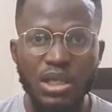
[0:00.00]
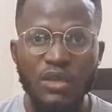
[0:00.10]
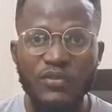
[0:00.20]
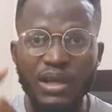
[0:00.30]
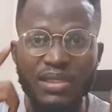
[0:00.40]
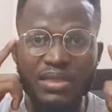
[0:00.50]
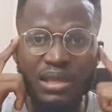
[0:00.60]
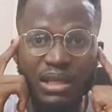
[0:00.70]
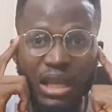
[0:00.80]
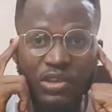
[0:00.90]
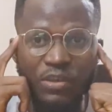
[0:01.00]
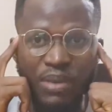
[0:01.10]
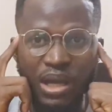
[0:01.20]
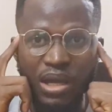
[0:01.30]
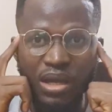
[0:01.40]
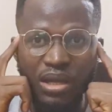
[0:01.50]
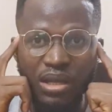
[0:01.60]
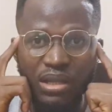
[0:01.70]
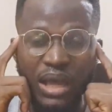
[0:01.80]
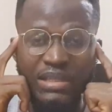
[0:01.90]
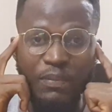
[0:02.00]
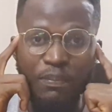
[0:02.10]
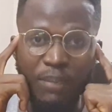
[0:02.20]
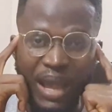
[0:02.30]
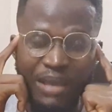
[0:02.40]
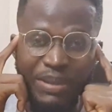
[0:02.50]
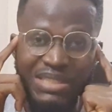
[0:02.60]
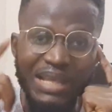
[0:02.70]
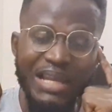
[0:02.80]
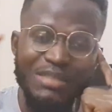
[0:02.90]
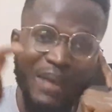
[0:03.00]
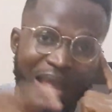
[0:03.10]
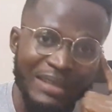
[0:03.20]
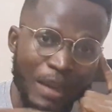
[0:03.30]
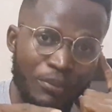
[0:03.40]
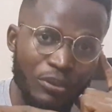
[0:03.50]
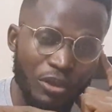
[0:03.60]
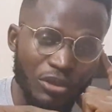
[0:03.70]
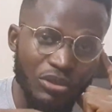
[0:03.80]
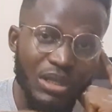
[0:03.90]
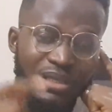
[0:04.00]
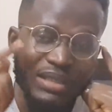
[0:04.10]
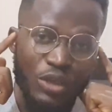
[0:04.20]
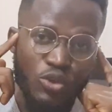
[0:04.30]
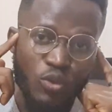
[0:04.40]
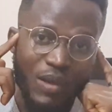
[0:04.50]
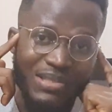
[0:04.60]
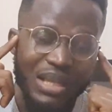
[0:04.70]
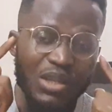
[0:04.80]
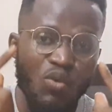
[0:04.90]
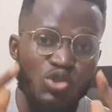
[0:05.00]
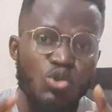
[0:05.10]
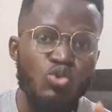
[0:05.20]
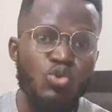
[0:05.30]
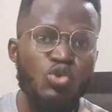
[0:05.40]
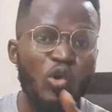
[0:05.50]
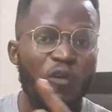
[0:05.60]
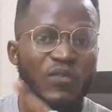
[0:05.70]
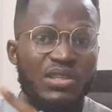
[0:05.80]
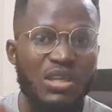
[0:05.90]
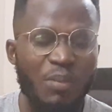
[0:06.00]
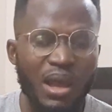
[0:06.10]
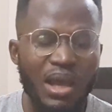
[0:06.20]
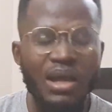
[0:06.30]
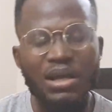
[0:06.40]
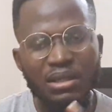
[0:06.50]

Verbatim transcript: If you can think like your buyer, like the buyer person that is buying that product, then you know exactly what to do to convince the buyer.